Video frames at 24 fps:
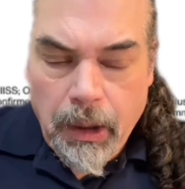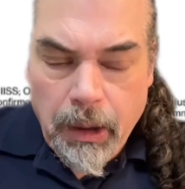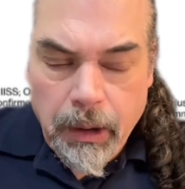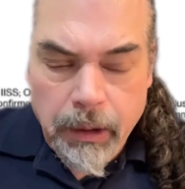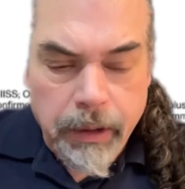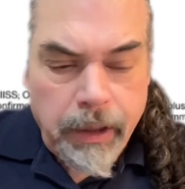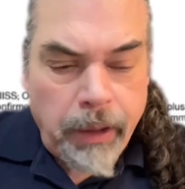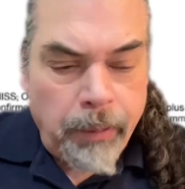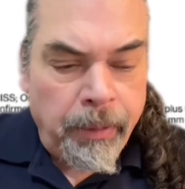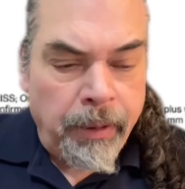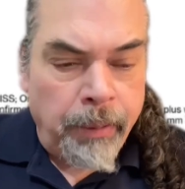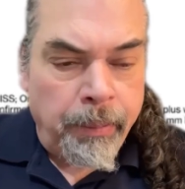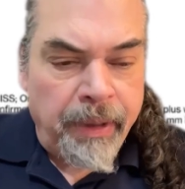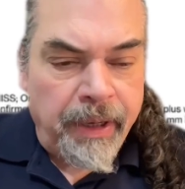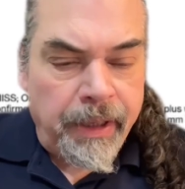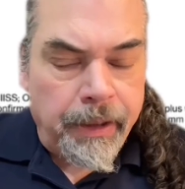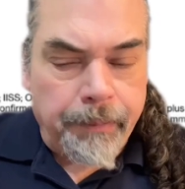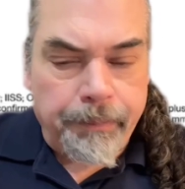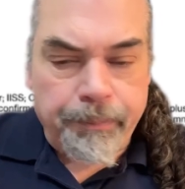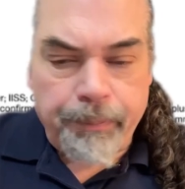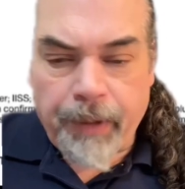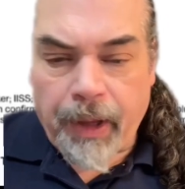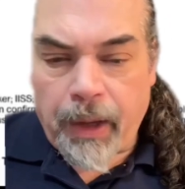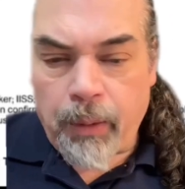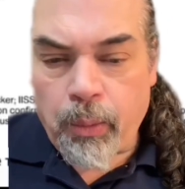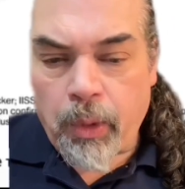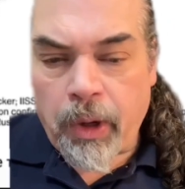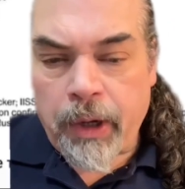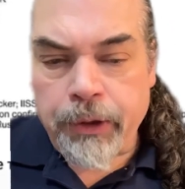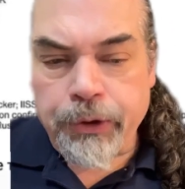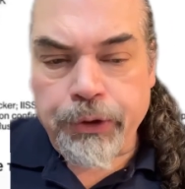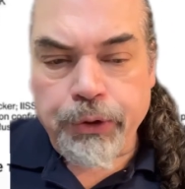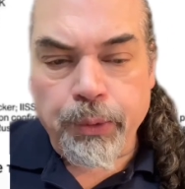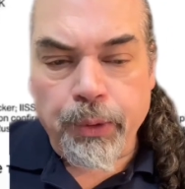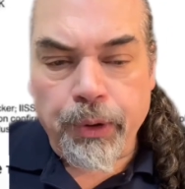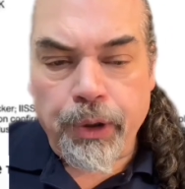Give me a minute. I want
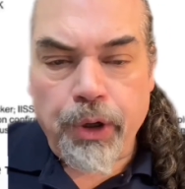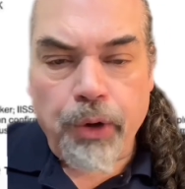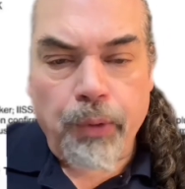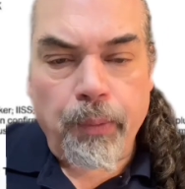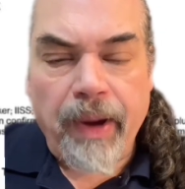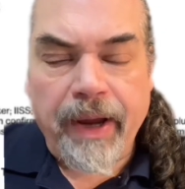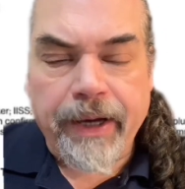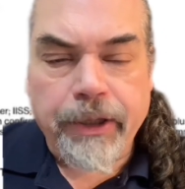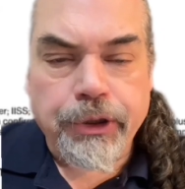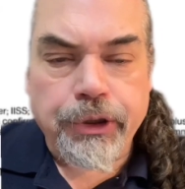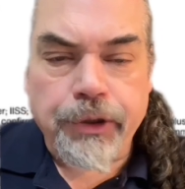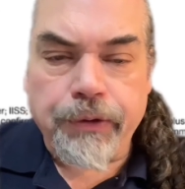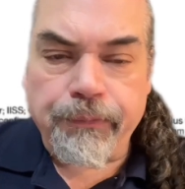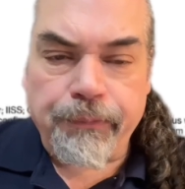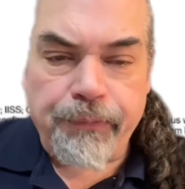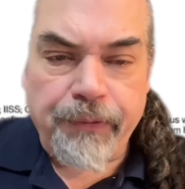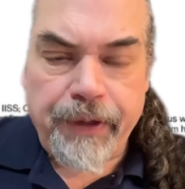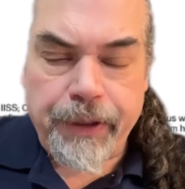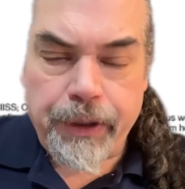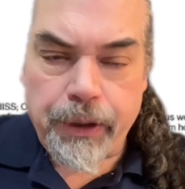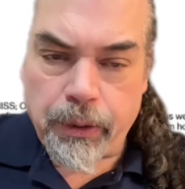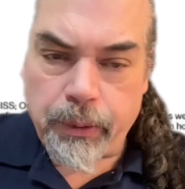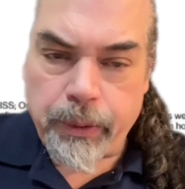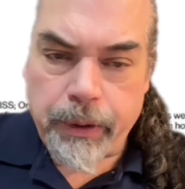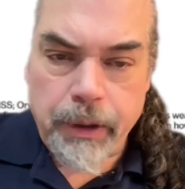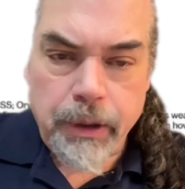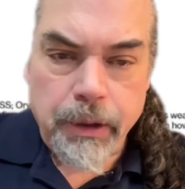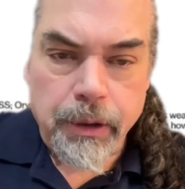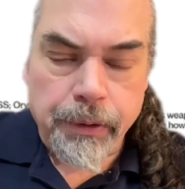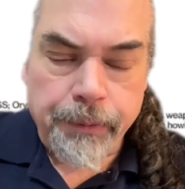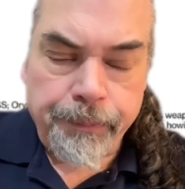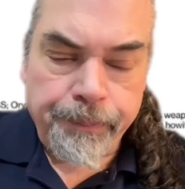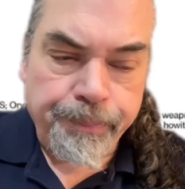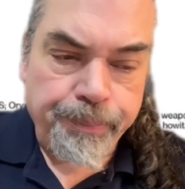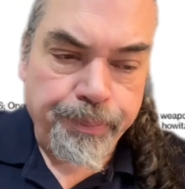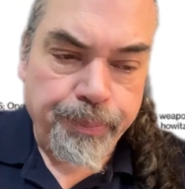to do a correction video
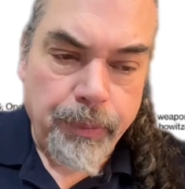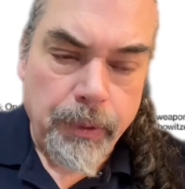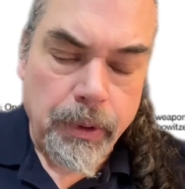here.